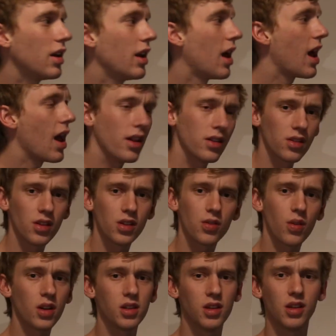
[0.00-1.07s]
to answer this
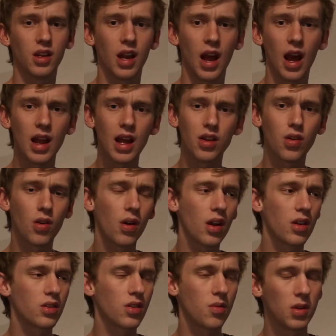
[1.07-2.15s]
question today. I had no idea
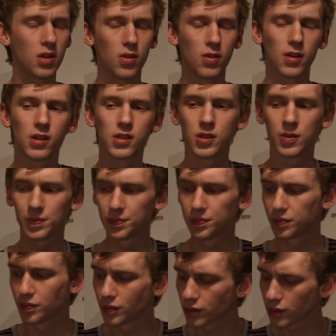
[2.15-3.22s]
I was going to be doing this.
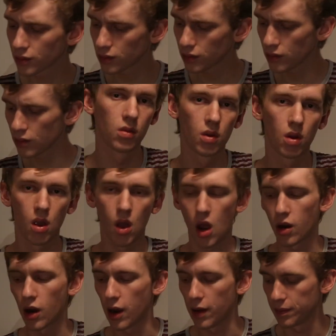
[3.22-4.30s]

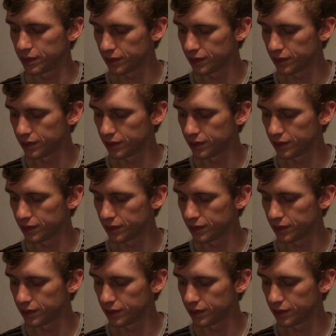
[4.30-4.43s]
Alright.